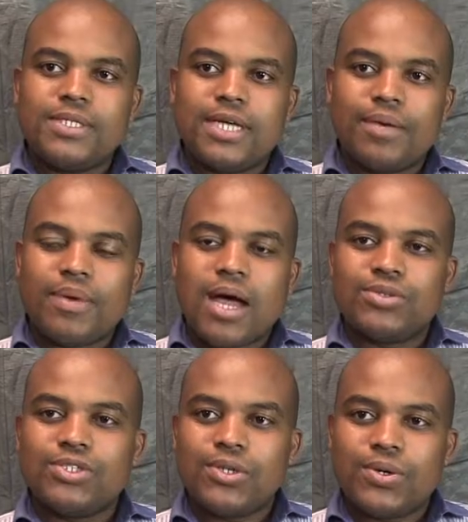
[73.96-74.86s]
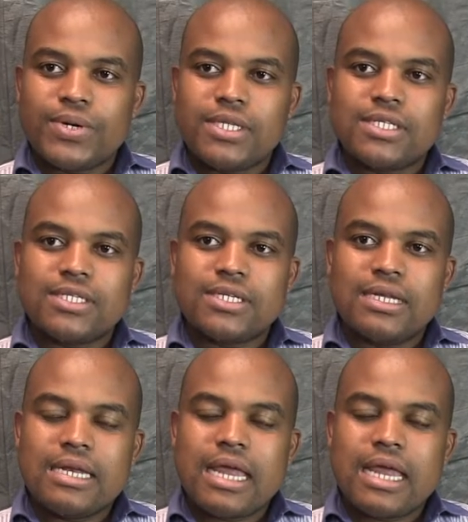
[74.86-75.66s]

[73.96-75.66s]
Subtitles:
build up Outsurance in